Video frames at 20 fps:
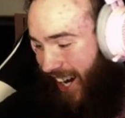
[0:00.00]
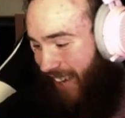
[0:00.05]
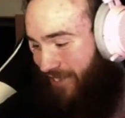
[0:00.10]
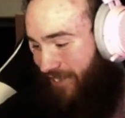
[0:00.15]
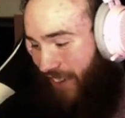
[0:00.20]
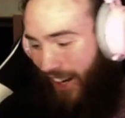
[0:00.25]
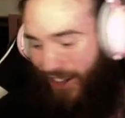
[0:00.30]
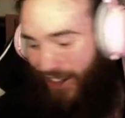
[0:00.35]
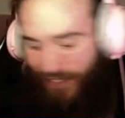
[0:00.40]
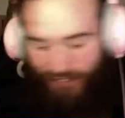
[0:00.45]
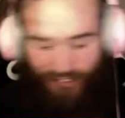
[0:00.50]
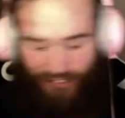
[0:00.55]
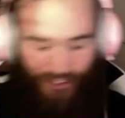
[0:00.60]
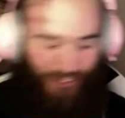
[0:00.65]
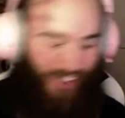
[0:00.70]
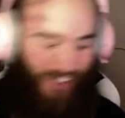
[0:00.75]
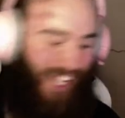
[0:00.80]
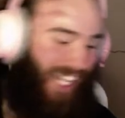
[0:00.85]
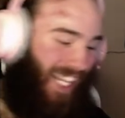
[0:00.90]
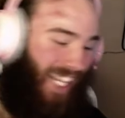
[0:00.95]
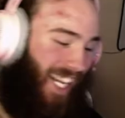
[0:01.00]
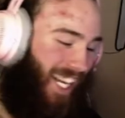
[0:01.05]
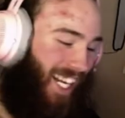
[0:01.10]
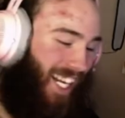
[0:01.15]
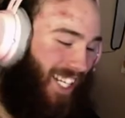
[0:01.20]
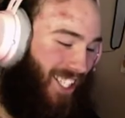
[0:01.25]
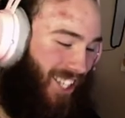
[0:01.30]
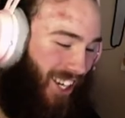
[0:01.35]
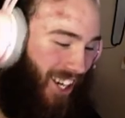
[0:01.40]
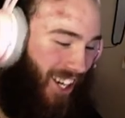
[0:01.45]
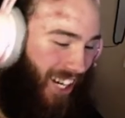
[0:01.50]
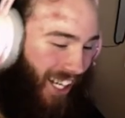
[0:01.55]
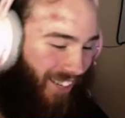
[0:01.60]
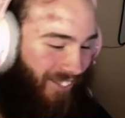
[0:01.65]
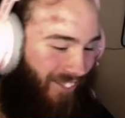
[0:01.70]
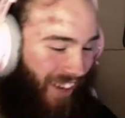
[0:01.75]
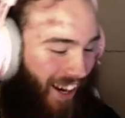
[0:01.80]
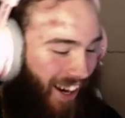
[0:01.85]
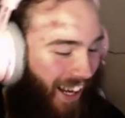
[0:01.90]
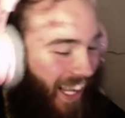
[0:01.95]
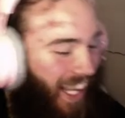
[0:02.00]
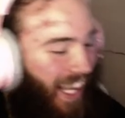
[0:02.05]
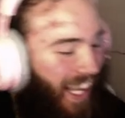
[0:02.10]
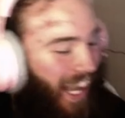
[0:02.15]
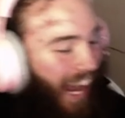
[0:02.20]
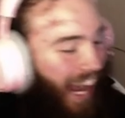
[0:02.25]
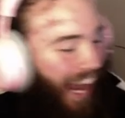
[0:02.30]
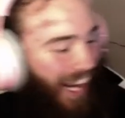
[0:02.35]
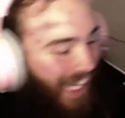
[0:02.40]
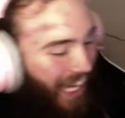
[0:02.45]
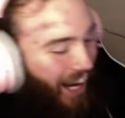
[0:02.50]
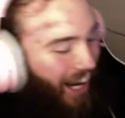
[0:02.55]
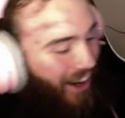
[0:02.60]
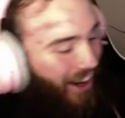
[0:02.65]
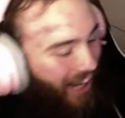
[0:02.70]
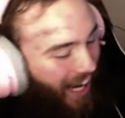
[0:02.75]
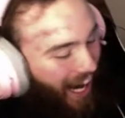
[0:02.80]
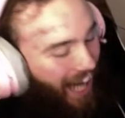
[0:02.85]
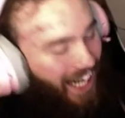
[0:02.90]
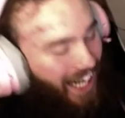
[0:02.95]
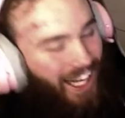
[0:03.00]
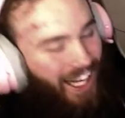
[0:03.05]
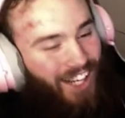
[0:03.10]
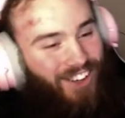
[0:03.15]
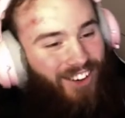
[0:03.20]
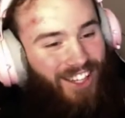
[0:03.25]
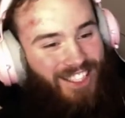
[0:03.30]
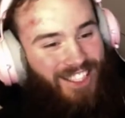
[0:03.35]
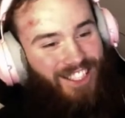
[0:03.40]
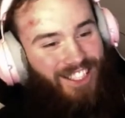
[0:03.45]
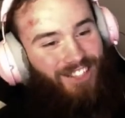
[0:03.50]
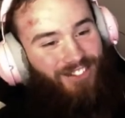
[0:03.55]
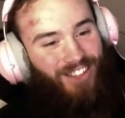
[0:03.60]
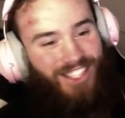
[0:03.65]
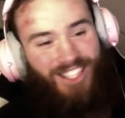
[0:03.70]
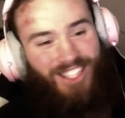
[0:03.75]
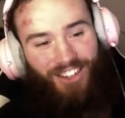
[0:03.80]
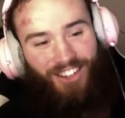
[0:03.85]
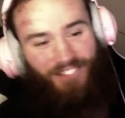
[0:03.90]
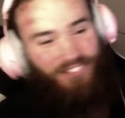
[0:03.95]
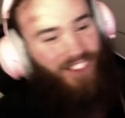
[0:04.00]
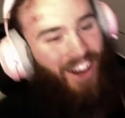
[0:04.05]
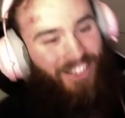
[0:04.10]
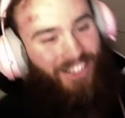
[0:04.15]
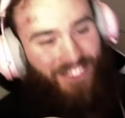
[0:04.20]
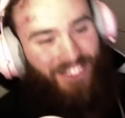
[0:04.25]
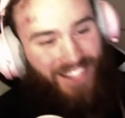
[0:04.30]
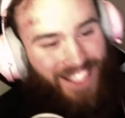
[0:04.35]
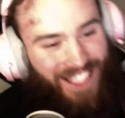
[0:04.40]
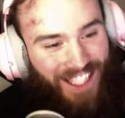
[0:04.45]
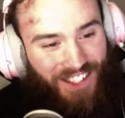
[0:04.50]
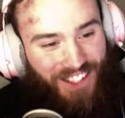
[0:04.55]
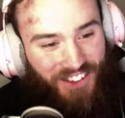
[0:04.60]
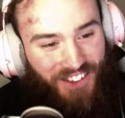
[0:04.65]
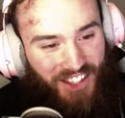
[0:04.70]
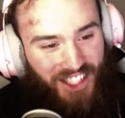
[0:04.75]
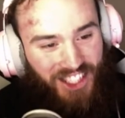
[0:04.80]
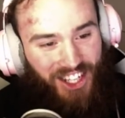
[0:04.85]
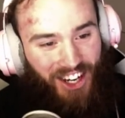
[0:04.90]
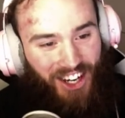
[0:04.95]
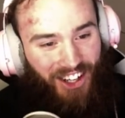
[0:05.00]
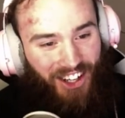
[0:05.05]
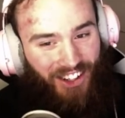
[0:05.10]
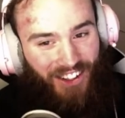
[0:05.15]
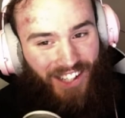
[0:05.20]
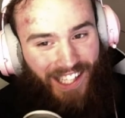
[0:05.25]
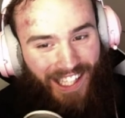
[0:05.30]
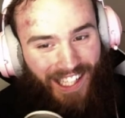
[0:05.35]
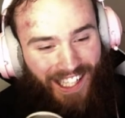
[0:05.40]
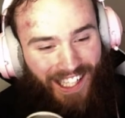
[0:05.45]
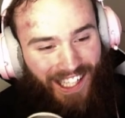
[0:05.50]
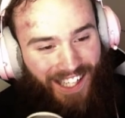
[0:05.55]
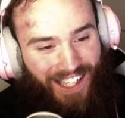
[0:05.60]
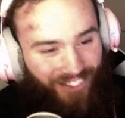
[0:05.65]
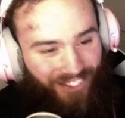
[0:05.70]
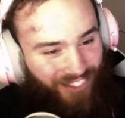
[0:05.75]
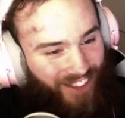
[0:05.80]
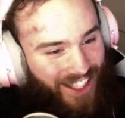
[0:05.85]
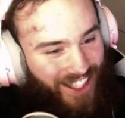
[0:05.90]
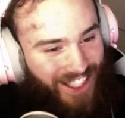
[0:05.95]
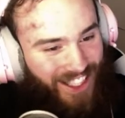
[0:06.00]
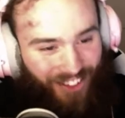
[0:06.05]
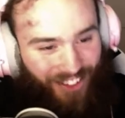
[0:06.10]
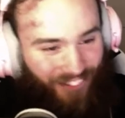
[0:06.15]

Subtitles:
about, but we didn't talk about. Okay, I got a question. What's your favorite TV show? What's your